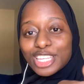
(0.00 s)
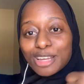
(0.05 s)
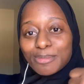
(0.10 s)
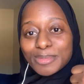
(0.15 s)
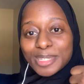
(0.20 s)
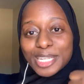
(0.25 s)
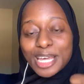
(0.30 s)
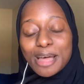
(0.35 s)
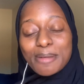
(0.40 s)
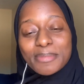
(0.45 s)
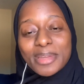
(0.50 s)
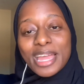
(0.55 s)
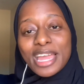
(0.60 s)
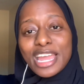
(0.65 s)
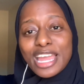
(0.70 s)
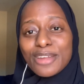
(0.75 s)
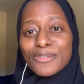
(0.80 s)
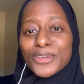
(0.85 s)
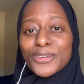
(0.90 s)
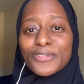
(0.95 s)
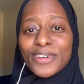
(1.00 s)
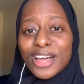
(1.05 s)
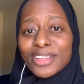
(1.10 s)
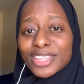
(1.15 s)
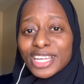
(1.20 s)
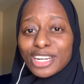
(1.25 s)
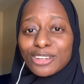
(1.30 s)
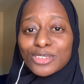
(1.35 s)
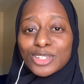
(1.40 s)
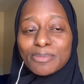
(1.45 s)
up. If you found
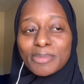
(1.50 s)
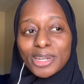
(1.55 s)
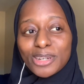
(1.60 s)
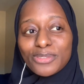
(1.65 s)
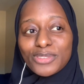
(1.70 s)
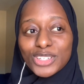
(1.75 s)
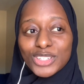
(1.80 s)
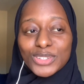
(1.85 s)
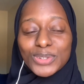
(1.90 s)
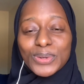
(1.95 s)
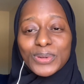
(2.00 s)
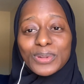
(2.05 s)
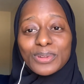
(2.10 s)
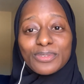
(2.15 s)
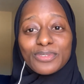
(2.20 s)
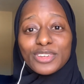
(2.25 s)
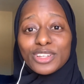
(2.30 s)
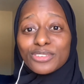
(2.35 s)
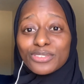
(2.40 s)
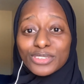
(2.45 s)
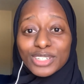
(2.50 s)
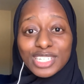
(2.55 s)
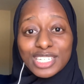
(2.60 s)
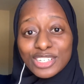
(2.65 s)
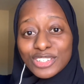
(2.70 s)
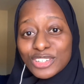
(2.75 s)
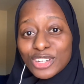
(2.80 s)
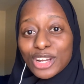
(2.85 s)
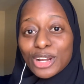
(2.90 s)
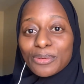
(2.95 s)
that it was beneficial, feel free to
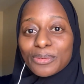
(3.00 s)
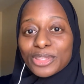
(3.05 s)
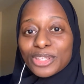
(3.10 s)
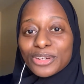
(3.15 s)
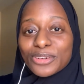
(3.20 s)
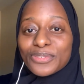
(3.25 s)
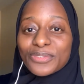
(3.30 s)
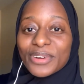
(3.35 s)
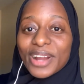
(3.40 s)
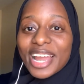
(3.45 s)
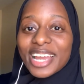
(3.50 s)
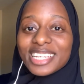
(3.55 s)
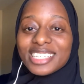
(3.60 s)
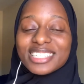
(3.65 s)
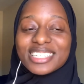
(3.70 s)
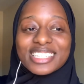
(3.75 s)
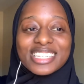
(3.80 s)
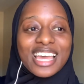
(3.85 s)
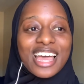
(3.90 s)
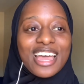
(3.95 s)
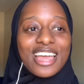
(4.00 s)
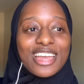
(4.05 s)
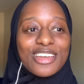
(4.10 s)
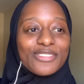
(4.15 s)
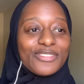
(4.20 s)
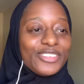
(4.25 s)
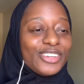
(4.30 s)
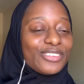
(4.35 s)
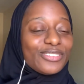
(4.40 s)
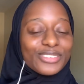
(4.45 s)
share it with your friends.
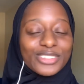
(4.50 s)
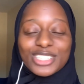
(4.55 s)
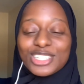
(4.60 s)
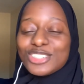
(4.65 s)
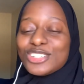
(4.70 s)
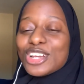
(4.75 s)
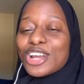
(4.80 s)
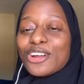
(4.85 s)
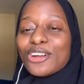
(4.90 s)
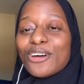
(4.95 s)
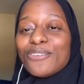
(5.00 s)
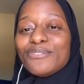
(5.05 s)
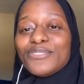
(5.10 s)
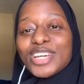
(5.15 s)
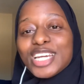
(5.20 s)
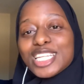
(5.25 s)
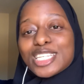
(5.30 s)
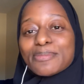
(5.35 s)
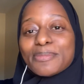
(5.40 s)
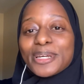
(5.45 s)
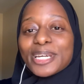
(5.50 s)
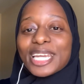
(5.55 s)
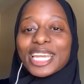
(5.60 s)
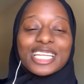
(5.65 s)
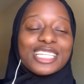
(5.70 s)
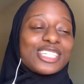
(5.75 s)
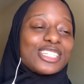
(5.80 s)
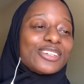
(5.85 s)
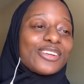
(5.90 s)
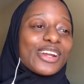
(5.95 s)
Feel free to share it on Facebook,
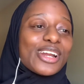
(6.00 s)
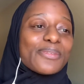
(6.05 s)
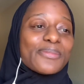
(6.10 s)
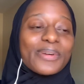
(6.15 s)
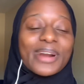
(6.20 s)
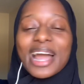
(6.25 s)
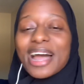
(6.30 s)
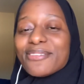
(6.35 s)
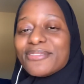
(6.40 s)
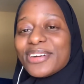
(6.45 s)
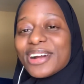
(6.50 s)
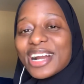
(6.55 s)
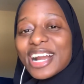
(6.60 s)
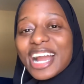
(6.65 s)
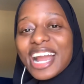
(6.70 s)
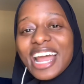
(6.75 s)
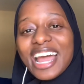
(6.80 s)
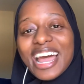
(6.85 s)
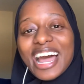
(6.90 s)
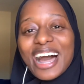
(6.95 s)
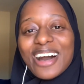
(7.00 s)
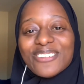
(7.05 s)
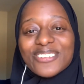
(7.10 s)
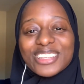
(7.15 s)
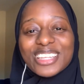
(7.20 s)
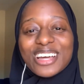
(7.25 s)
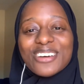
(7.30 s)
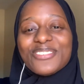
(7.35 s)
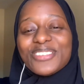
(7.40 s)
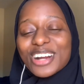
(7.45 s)
Instagram, wherever. I would
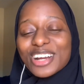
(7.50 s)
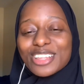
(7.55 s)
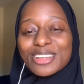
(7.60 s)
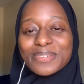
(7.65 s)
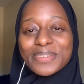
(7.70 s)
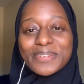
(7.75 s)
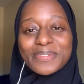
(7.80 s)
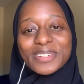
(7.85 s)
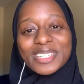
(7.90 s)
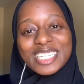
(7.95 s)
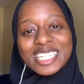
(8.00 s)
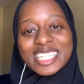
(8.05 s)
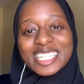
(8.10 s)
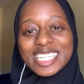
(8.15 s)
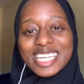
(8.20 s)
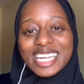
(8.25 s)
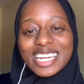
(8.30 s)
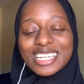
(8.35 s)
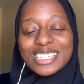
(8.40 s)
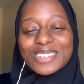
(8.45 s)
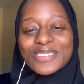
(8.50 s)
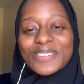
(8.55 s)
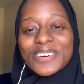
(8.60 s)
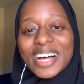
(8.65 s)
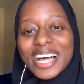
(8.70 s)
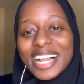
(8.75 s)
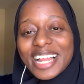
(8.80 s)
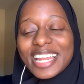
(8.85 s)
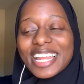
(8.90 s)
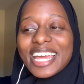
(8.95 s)
love for other people to see it as
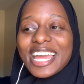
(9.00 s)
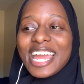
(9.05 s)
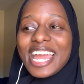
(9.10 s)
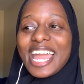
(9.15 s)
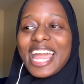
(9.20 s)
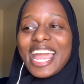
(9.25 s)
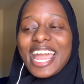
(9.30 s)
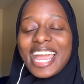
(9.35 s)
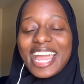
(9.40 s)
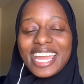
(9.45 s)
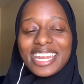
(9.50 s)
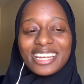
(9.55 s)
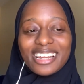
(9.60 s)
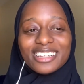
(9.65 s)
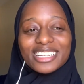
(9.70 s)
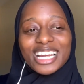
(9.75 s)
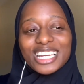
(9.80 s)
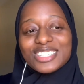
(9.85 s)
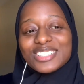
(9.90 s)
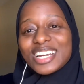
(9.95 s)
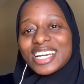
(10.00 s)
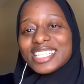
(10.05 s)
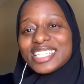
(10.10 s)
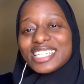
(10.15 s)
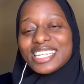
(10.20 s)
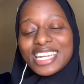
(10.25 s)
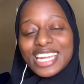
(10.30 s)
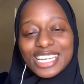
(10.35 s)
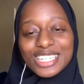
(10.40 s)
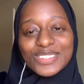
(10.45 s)
well. And I'll catch you guys in
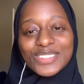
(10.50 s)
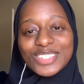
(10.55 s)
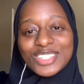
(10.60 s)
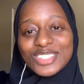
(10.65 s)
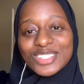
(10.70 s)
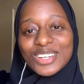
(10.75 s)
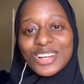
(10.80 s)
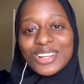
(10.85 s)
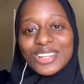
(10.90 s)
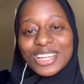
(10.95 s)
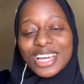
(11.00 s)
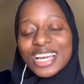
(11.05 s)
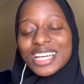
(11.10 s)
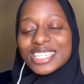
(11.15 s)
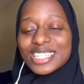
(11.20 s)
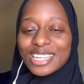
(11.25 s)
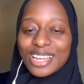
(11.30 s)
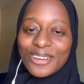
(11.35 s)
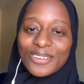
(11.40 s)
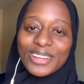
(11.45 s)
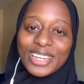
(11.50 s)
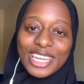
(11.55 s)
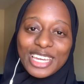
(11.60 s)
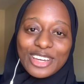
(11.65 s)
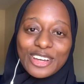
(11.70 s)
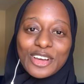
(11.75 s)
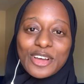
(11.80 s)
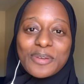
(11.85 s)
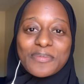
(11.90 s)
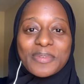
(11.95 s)
the next one, inshallah. Assalamu
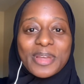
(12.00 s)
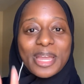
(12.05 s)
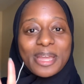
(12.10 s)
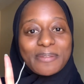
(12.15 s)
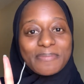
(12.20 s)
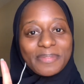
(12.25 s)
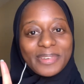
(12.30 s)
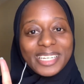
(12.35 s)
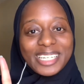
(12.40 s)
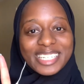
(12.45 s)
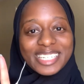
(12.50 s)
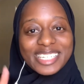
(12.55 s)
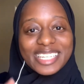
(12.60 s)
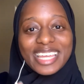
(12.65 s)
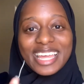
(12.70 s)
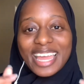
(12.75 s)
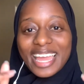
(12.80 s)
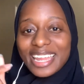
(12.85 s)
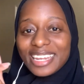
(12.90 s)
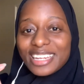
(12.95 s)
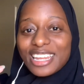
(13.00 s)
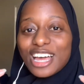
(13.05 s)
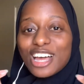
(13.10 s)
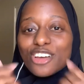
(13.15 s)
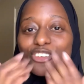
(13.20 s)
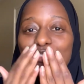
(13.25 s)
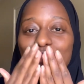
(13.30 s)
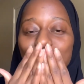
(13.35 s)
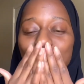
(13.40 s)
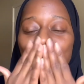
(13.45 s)
alaikum. Peace and
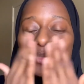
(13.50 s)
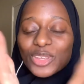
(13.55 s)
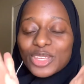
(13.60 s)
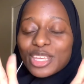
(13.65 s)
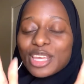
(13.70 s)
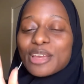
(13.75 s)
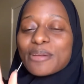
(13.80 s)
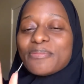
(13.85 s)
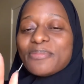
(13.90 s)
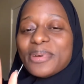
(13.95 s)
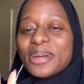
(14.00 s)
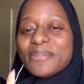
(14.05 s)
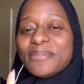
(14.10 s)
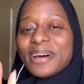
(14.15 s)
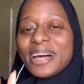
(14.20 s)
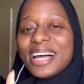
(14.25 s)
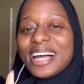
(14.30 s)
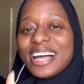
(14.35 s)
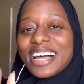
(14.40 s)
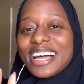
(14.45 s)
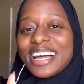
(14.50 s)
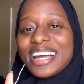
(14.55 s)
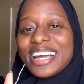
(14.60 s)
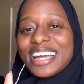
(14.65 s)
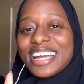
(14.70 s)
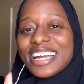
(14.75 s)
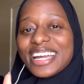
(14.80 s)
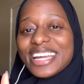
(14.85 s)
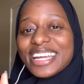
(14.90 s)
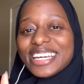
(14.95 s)
love. Bye
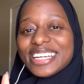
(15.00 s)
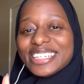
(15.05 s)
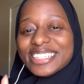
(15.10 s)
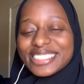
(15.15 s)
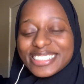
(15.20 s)
bye.